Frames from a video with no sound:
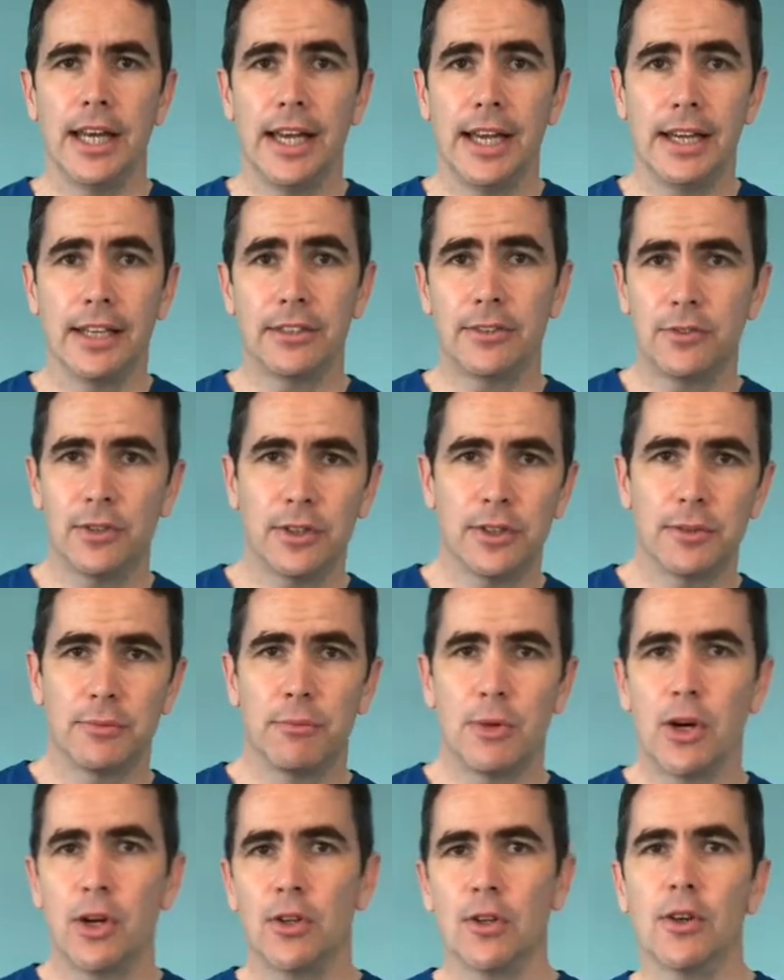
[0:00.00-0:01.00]
extra
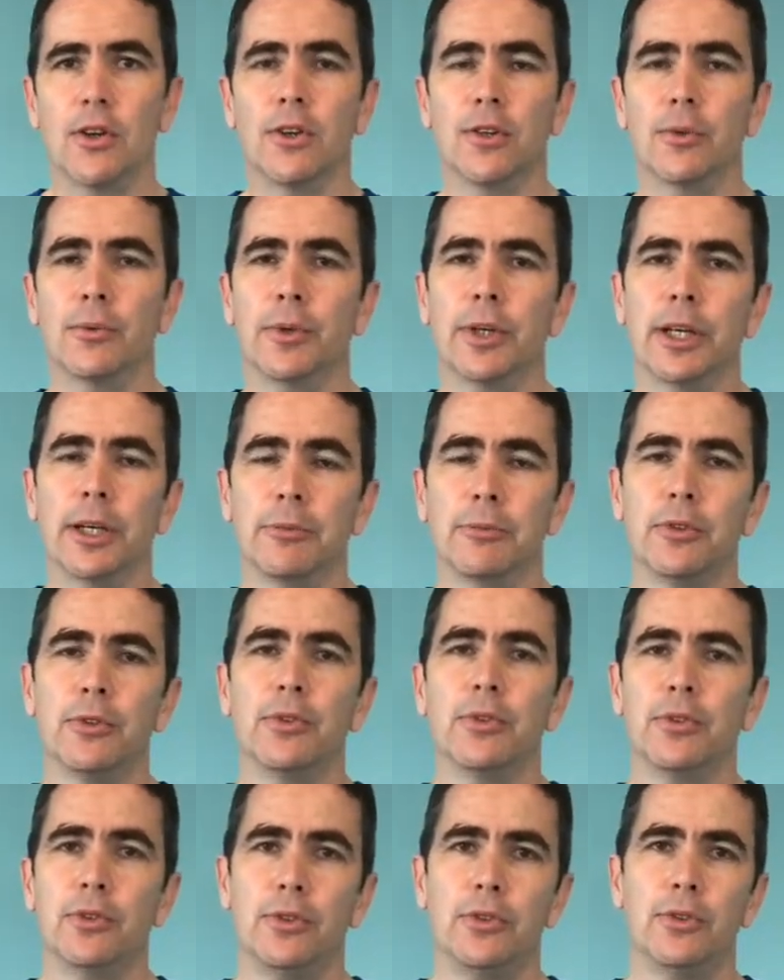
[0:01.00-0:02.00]
small all the way up to
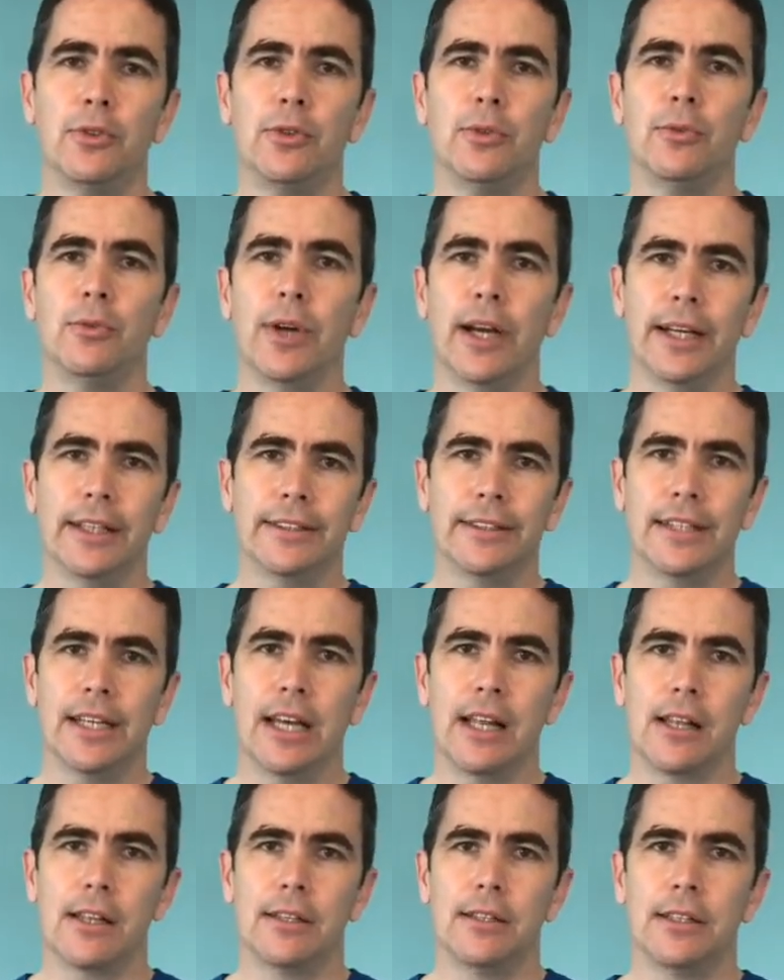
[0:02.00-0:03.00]

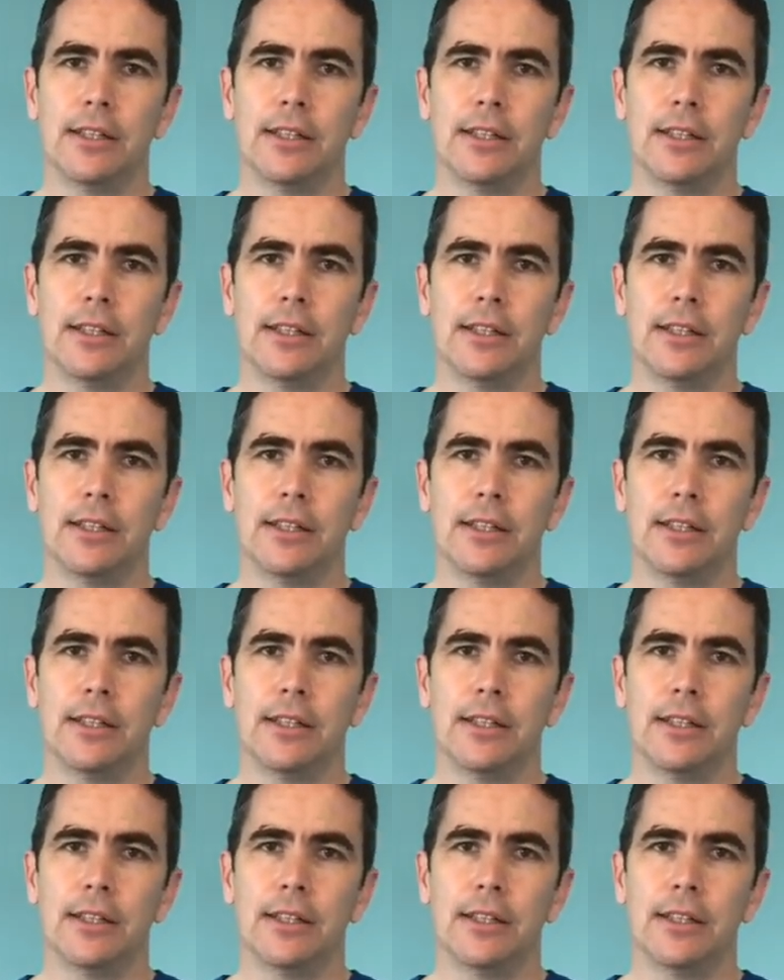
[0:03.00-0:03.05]
2XL.